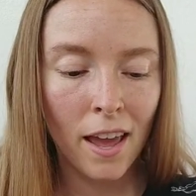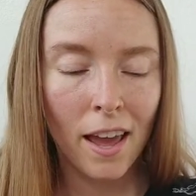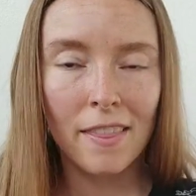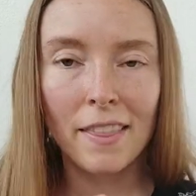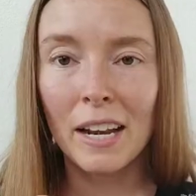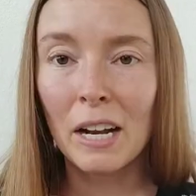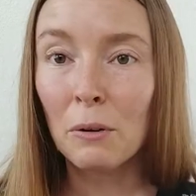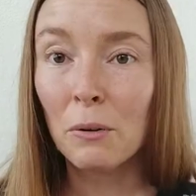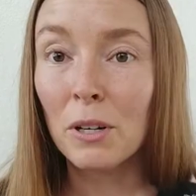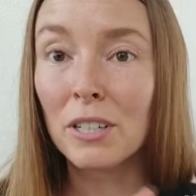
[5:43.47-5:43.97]

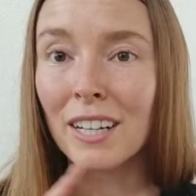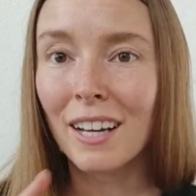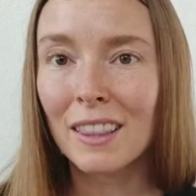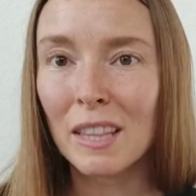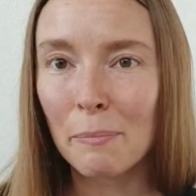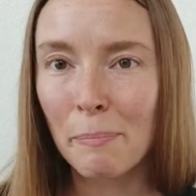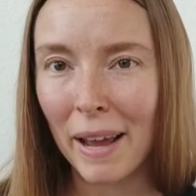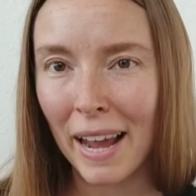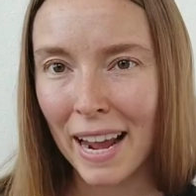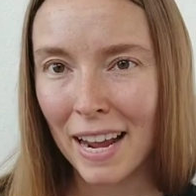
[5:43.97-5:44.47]
And then I wrote
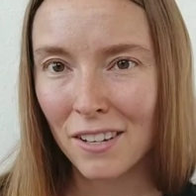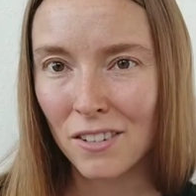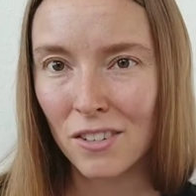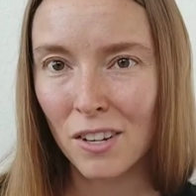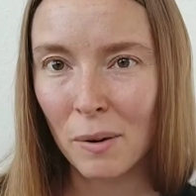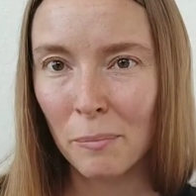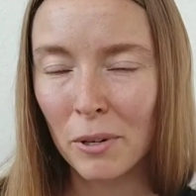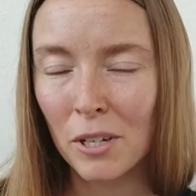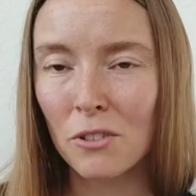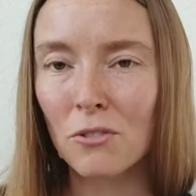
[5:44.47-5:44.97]
down the page
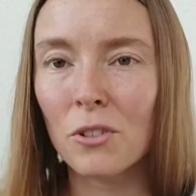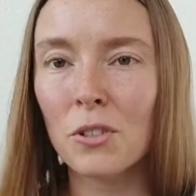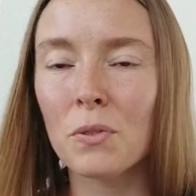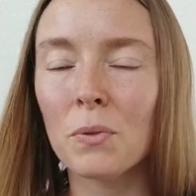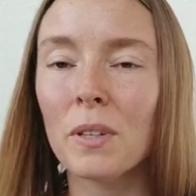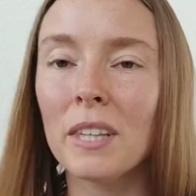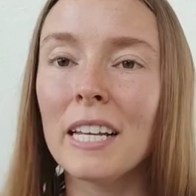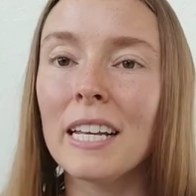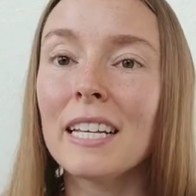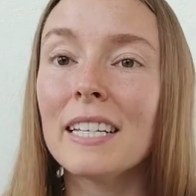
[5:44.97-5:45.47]
number so
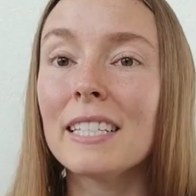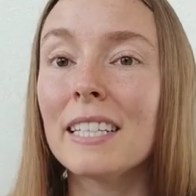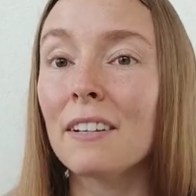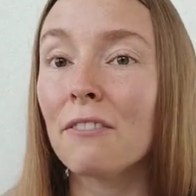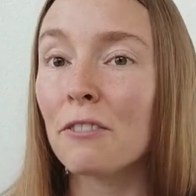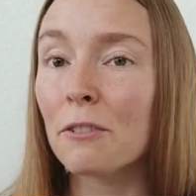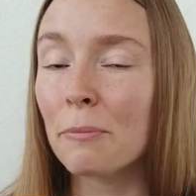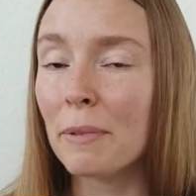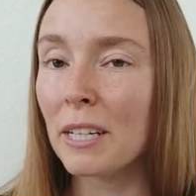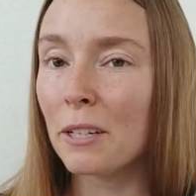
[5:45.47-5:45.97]
it's really easy
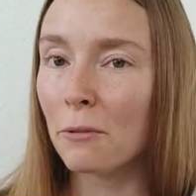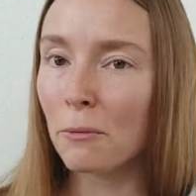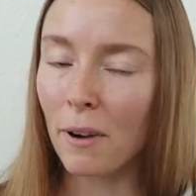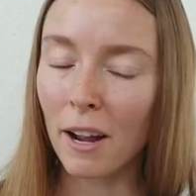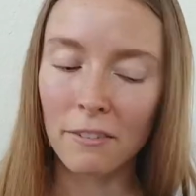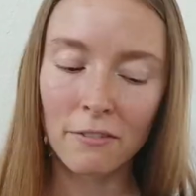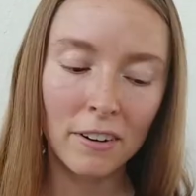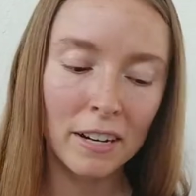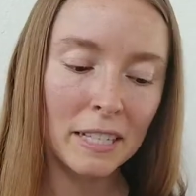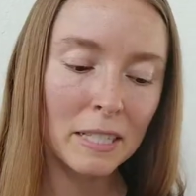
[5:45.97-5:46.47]
for me to
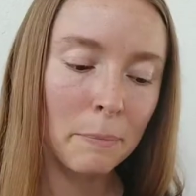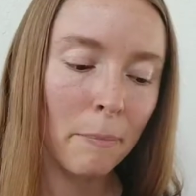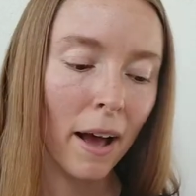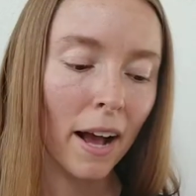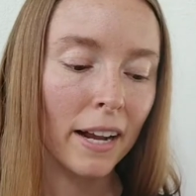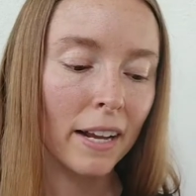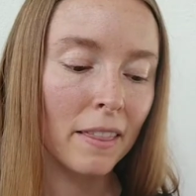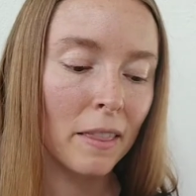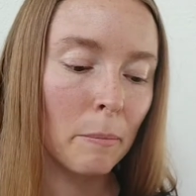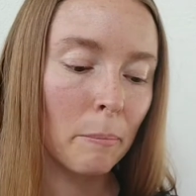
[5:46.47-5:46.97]
reference
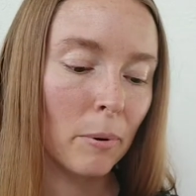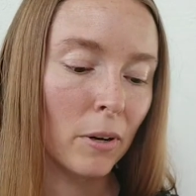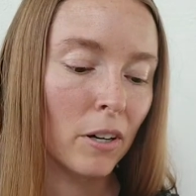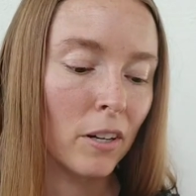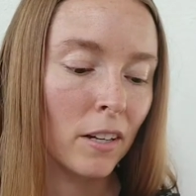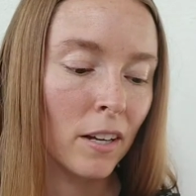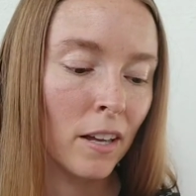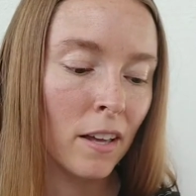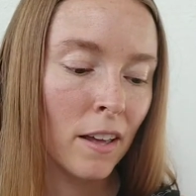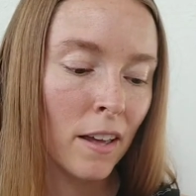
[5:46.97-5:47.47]
back in the
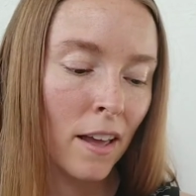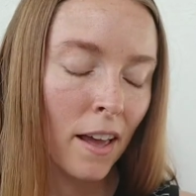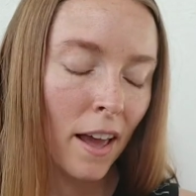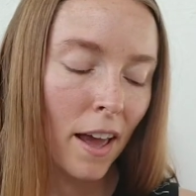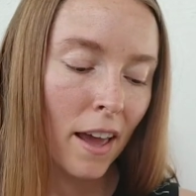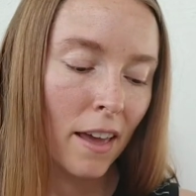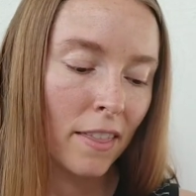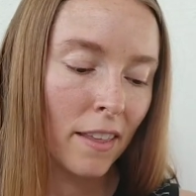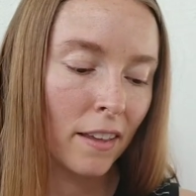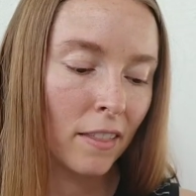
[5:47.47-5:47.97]
book.
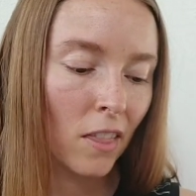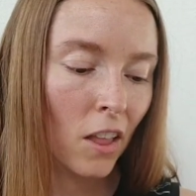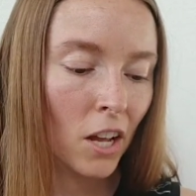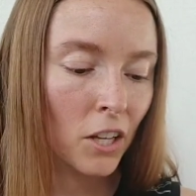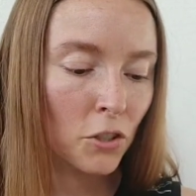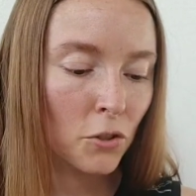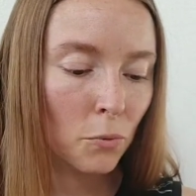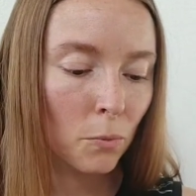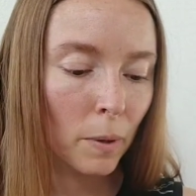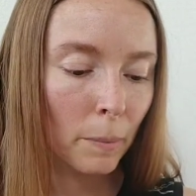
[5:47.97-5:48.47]
And then
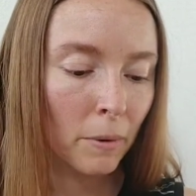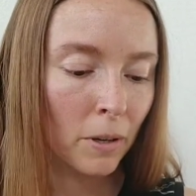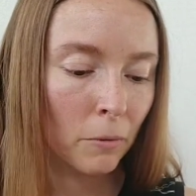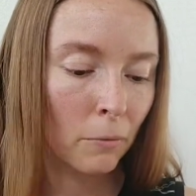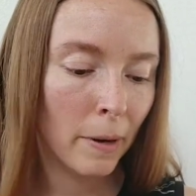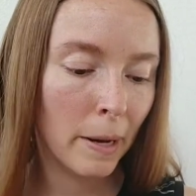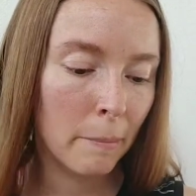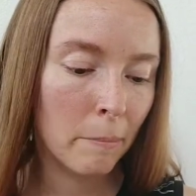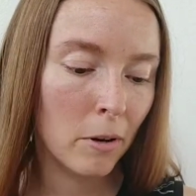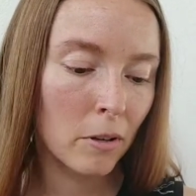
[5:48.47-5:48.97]
lunch,
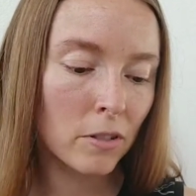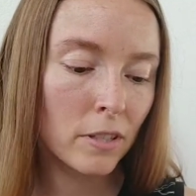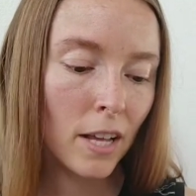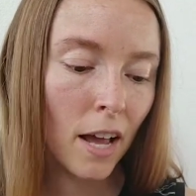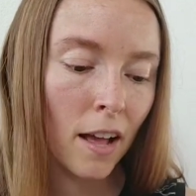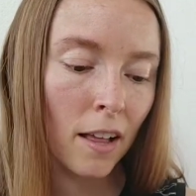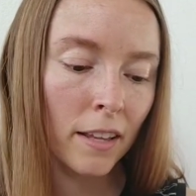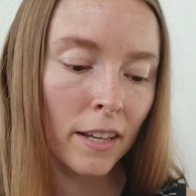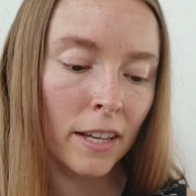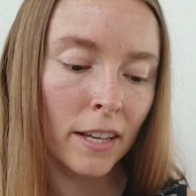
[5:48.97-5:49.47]
ribbon, rainbow
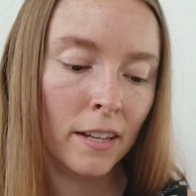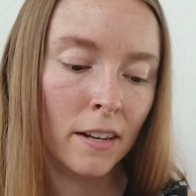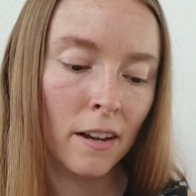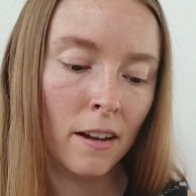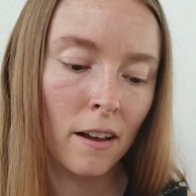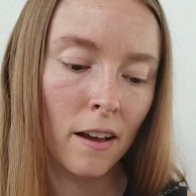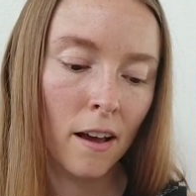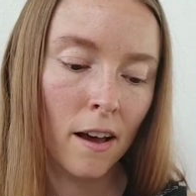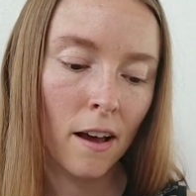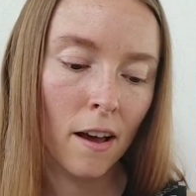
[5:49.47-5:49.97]
salad,
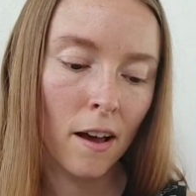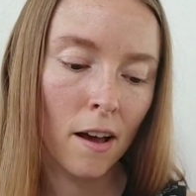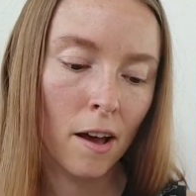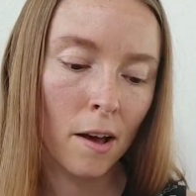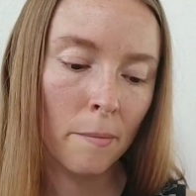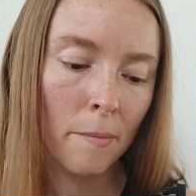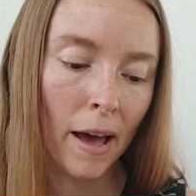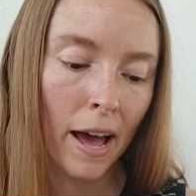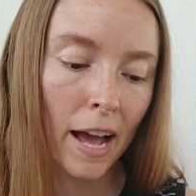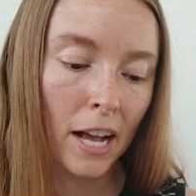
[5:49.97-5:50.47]

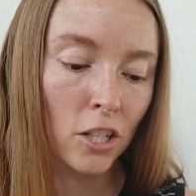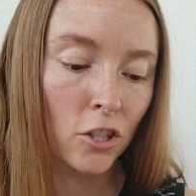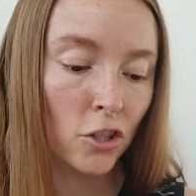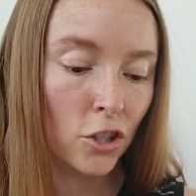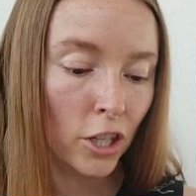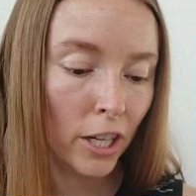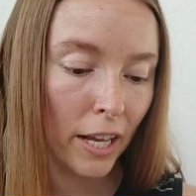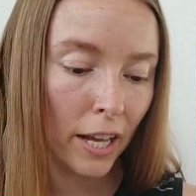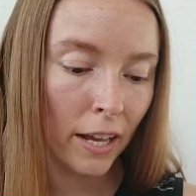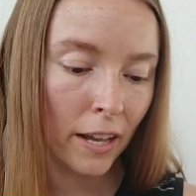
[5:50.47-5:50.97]
um, add
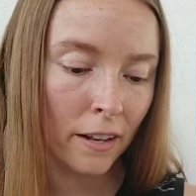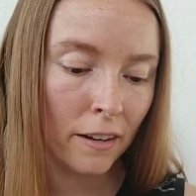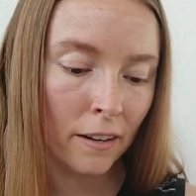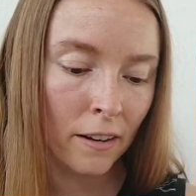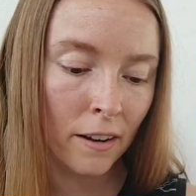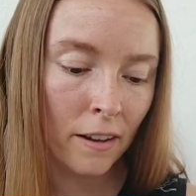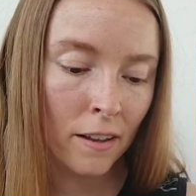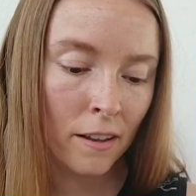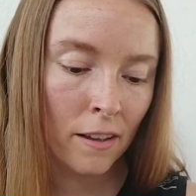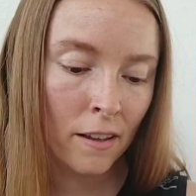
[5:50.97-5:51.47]
chicken.